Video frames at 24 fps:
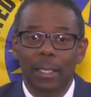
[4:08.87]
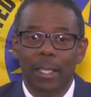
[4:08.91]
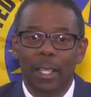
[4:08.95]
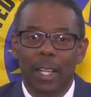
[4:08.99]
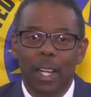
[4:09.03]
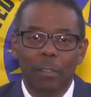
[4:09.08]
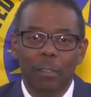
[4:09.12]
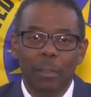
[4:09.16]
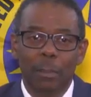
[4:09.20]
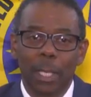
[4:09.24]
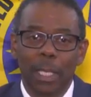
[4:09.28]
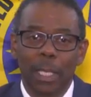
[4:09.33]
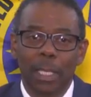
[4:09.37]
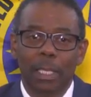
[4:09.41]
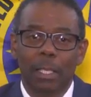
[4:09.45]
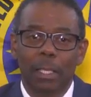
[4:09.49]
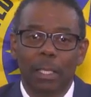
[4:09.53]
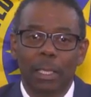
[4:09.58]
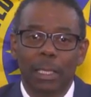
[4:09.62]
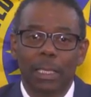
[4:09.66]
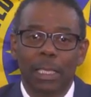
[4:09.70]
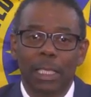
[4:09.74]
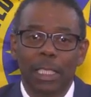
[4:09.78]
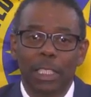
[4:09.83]
Government
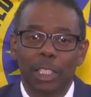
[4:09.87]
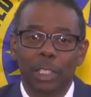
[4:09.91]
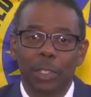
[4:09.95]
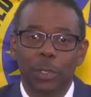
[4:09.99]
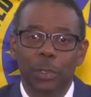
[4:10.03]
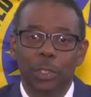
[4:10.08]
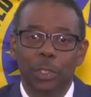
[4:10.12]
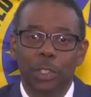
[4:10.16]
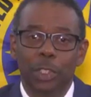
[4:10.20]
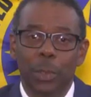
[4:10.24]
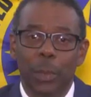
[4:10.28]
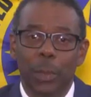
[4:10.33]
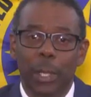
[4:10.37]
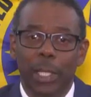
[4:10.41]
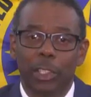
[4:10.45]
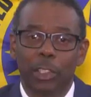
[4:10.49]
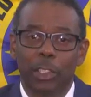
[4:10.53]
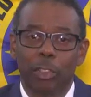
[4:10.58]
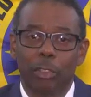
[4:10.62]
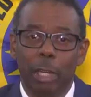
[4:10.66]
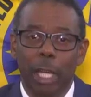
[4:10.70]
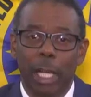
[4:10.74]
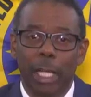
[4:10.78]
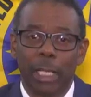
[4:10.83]
continues to
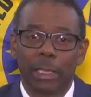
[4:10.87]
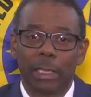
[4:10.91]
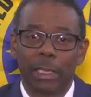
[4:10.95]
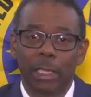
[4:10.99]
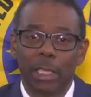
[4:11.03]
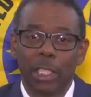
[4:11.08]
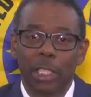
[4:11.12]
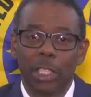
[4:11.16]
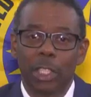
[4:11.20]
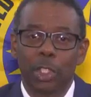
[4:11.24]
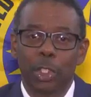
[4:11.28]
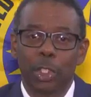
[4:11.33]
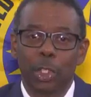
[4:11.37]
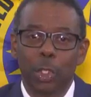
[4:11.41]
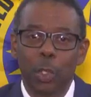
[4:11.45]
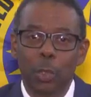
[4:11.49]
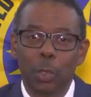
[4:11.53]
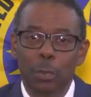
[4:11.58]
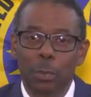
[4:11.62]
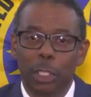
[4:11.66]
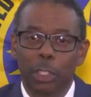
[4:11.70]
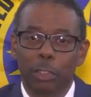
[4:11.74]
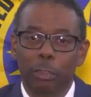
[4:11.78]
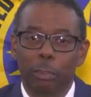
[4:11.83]
extract
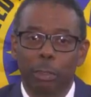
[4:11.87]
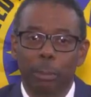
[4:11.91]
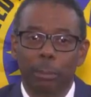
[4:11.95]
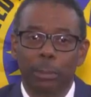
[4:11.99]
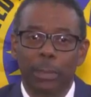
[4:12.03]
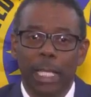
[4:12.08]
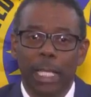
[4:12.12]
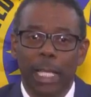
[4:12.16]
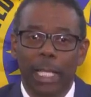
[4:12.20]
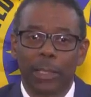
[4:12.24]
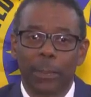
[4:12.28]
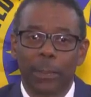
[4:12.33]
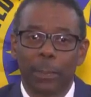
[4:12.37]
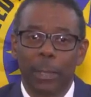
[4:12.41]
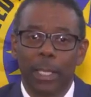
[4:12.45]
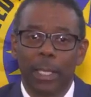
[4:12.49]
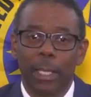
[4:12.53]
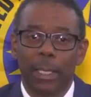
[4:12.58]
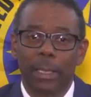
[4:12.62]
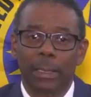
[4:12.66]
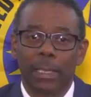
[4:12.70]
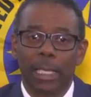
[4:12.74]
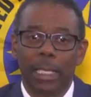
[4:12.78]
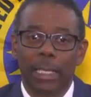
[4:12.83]
too much from
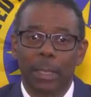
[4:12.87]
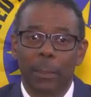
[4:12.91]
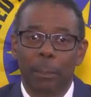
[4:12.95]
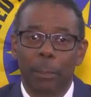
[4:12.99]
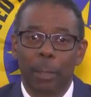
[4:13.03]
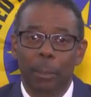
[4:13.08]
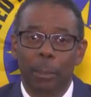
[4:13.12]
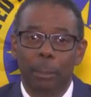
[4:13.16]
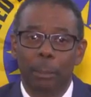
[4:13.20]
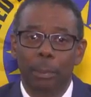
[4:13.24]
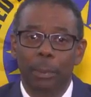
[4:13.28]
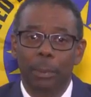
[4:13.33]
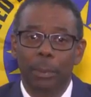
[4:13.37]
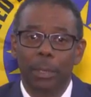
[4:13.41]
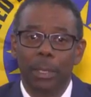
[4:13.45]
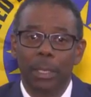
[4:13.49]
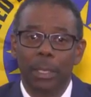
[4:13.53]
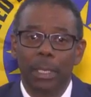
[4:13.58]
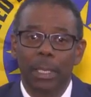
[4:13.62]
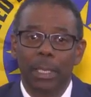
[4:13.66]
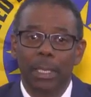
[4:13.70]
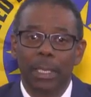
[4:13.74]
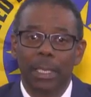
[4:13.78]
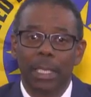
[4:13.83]
taxpayers at the pump,
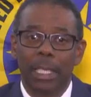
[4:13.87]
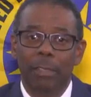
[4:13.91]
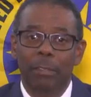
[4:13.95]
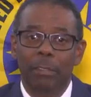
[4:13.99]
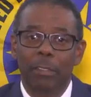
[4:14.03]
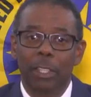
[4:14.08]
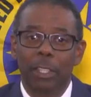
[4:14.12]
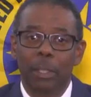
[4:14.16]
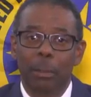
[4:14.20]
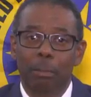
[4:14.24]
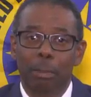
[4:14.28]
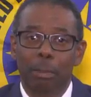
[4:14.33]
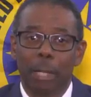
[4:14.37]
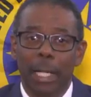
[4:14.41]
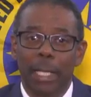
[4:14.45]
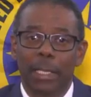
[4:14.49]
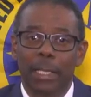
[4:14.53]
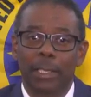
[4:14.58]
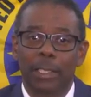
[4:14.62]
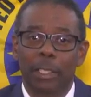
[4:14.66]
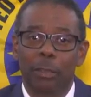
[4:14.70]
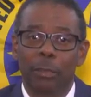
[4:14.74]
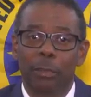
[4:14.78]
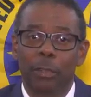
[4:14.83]
given the
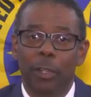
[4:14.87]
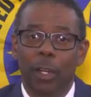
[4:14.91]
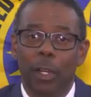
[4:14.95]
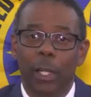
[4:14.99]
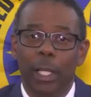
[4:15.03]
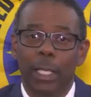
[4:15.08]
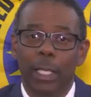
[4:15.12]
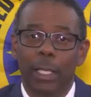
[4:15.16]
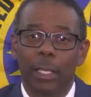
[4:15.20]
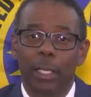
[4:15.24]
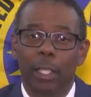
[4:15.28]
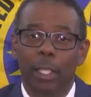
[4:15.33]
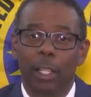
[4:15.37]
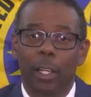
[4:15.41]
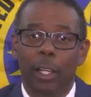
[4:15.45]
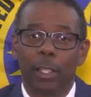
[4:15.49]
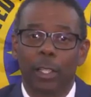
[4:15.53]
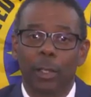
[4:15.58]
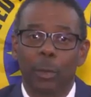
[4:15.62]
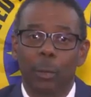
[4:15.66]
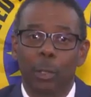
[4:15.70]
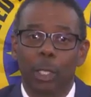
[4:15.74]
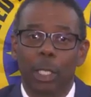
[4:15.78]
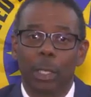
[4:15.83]
price of oil
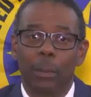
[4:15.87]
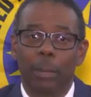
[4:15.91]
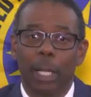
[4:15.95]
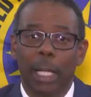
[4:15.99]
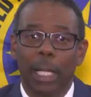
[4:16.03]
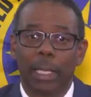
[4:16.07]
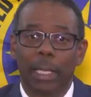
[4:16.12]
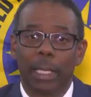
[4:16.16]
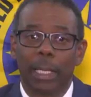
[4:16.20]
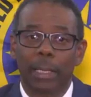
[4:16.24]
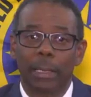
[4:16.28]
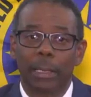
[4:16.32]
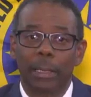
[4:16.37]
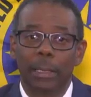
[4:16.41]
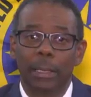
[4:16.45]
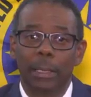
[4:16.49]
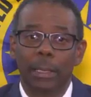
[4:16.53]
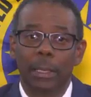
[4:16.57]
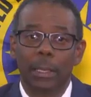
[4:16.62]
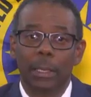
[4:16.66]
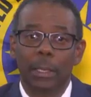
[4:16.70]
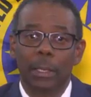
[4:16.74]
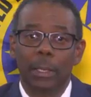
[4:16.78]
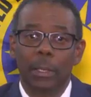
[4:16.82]
on the world market.
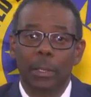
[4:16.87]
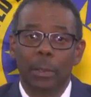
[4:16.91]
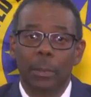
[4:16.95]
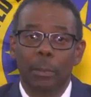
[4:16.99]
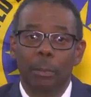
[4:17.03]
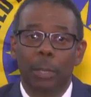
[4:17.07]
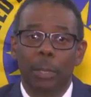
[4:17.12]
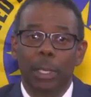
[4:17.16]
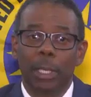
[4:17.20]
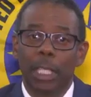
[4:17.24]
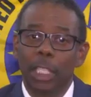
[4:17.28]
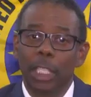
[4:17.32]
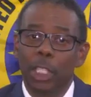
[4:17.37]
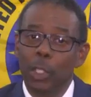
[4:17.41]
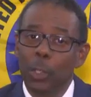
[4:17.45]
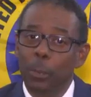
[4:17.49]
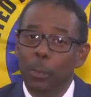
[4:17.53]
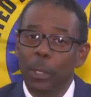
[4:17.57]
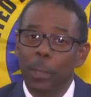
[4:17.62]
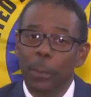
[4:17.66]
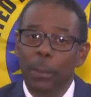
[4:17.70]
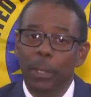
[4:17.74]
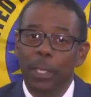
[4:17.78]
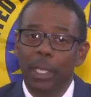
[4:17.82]
But the
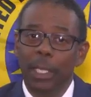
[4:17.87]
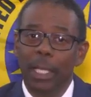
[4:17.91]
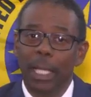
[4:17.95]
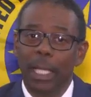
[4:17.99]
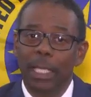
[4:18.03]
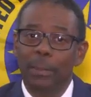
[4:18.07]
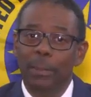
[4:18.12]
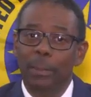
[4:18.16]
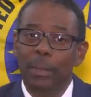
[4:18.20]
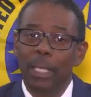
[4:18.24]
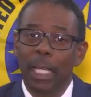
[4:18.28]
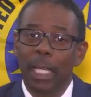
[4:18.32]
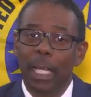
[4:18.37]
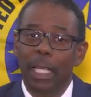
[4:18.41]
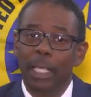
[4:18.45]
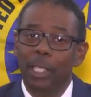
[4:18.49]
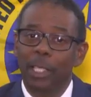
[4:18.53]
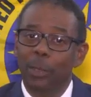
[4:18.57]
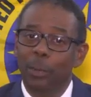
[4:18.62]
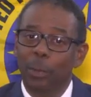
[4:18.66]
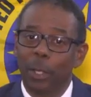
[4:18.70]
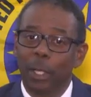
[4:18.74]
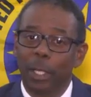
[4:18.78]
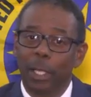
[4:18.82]
UPP has been hard
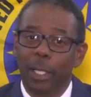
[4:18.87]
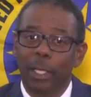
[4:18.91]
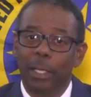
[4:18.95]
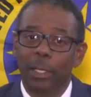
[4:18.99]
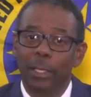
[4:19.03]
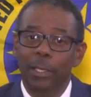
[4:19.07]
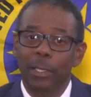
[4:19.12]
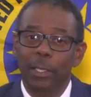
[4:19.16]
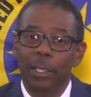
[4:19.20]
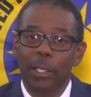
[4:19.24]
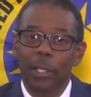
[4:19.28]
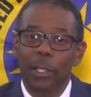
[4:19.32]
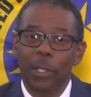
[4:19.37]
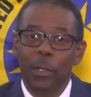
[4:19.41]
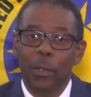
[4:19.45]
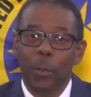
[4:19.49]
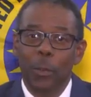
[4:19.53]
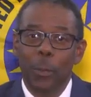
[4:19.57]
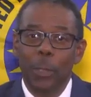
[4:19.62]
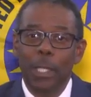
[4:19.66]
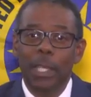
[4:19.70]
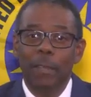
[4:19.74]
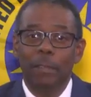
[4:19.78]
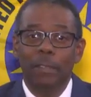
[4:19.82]
at work.
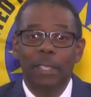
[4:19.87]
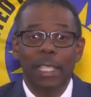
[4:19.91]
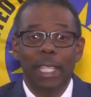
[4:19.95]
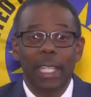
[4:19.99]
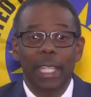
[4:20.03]
We have